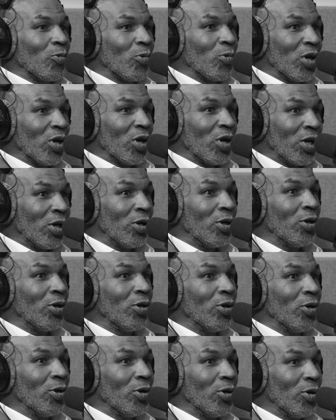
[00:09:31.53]
Woo. I went
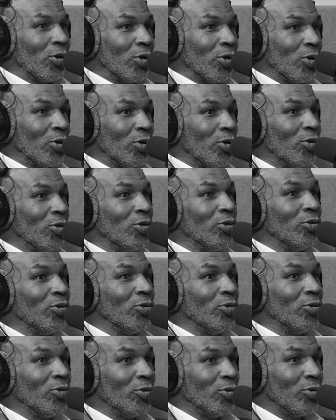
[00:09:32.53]
down to Marcus
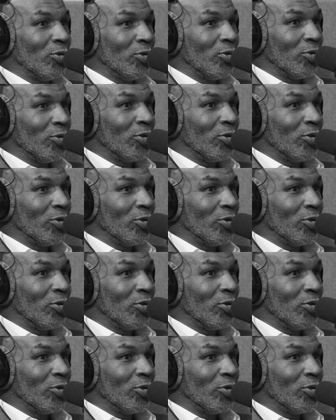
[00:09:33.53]
Garvey.